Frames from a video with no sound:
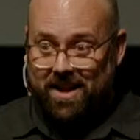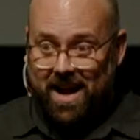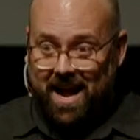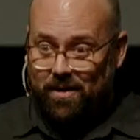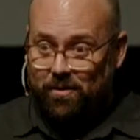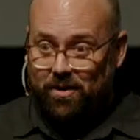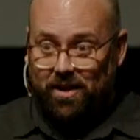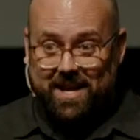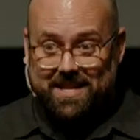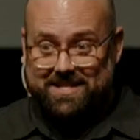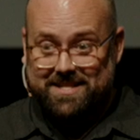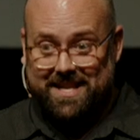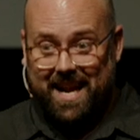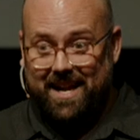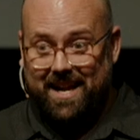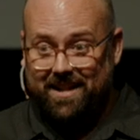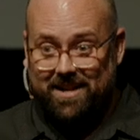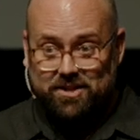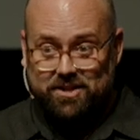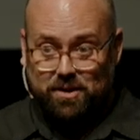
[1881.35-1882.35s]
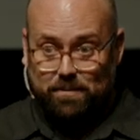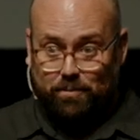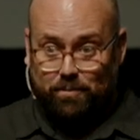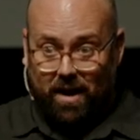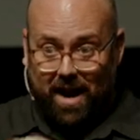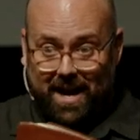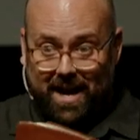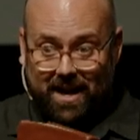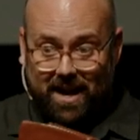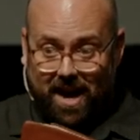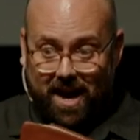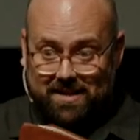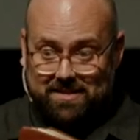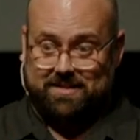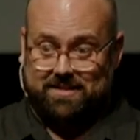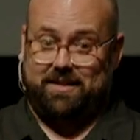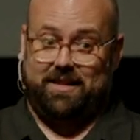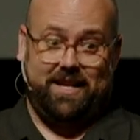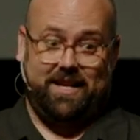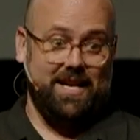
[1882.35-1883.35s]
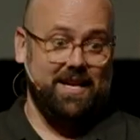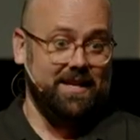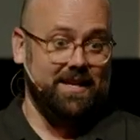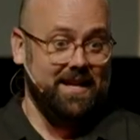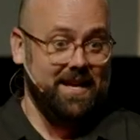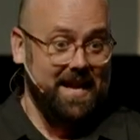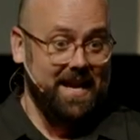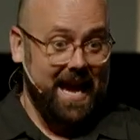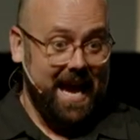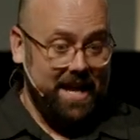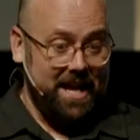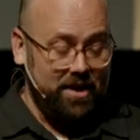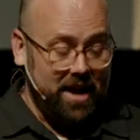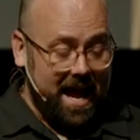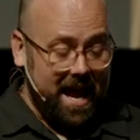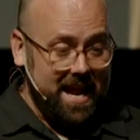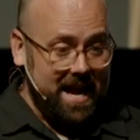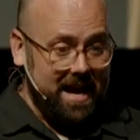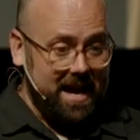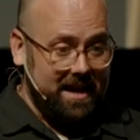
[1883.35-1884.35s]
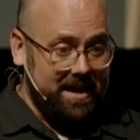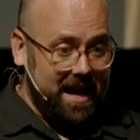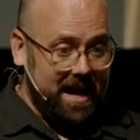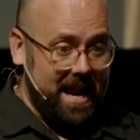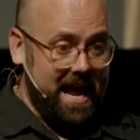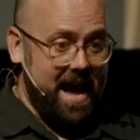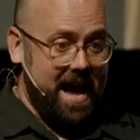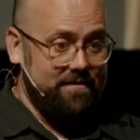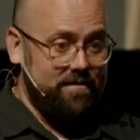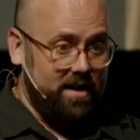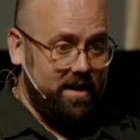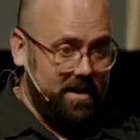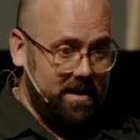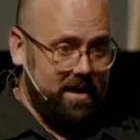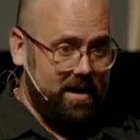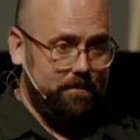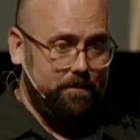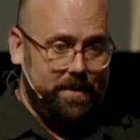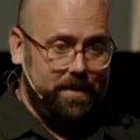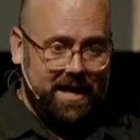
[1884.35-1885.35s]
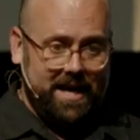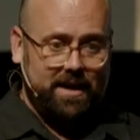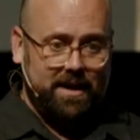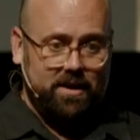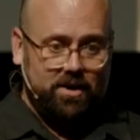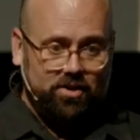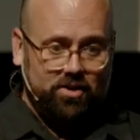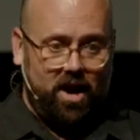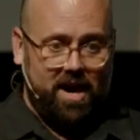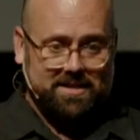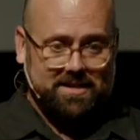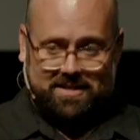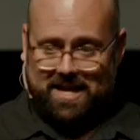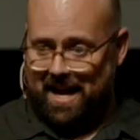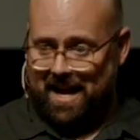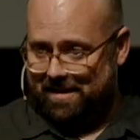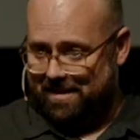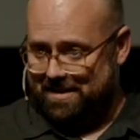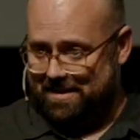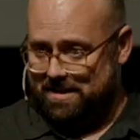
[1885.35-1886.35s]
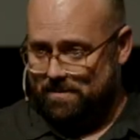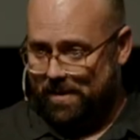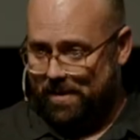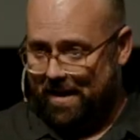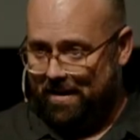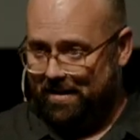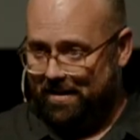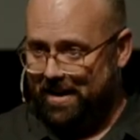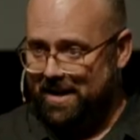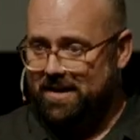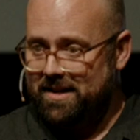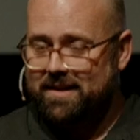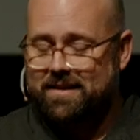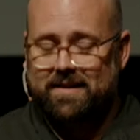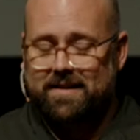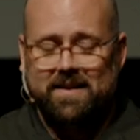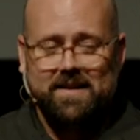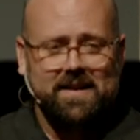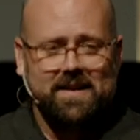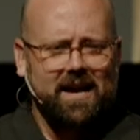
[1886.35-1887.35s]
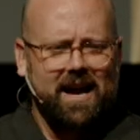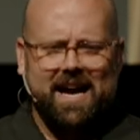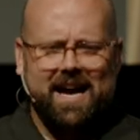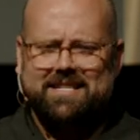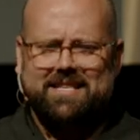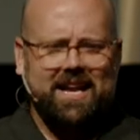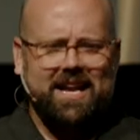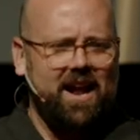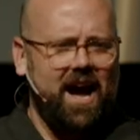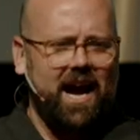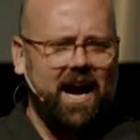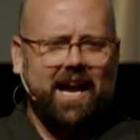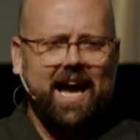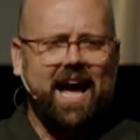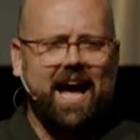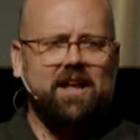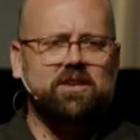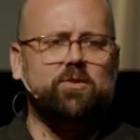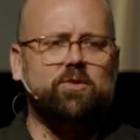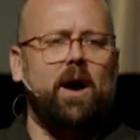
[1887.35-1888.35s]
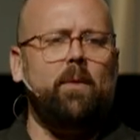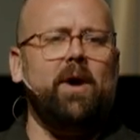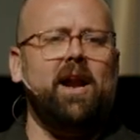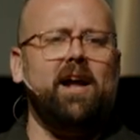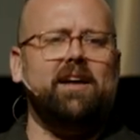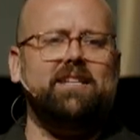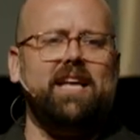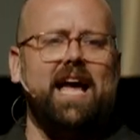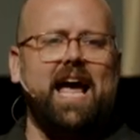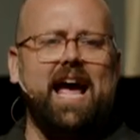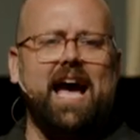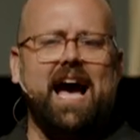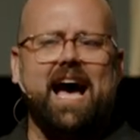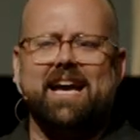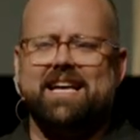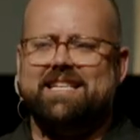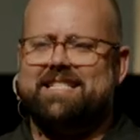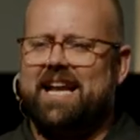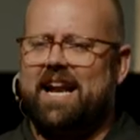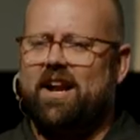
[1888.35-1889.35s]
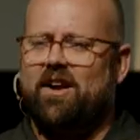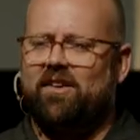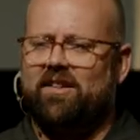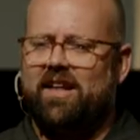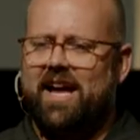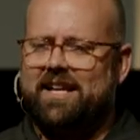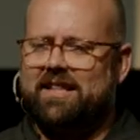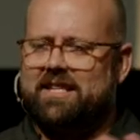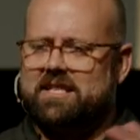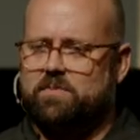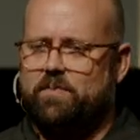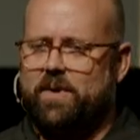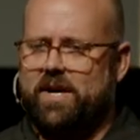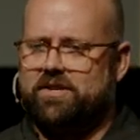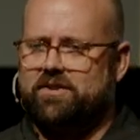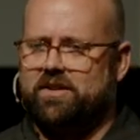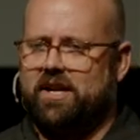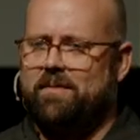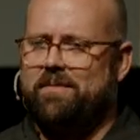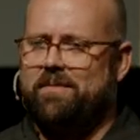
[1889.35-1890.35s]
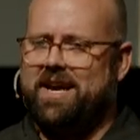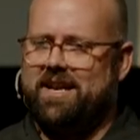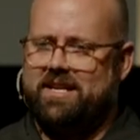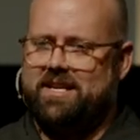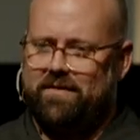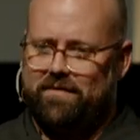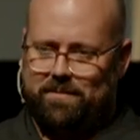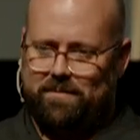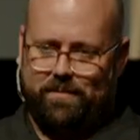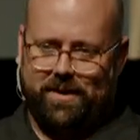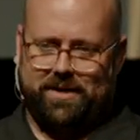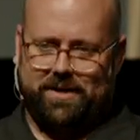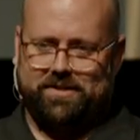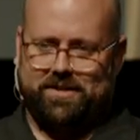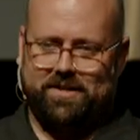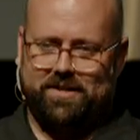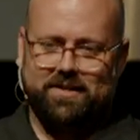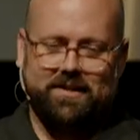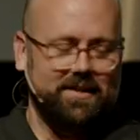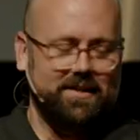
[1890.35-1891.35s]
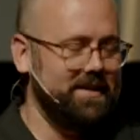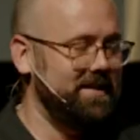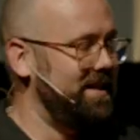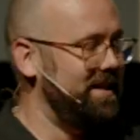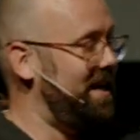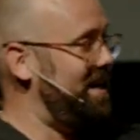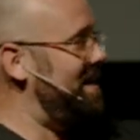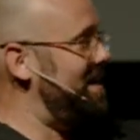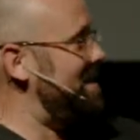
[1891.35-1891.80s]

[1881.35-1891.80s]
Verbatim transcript: not really a saint unless you're praying constantly. And you gotta, uh, you gotta have a, a big cross necklace, apparently. I said, okay, so I went on to AI. I said, I don't like this picture. Give me a different picture. And